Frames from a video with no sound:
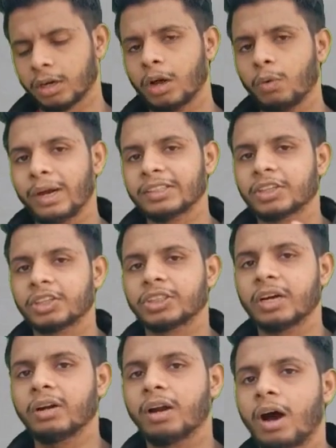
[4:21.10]
Now let's
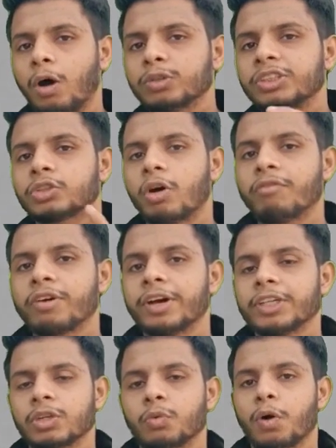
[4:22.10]
understand how this
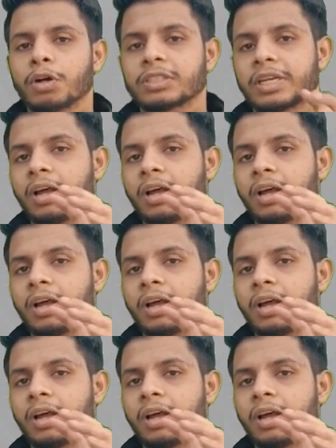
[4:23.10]
configuration works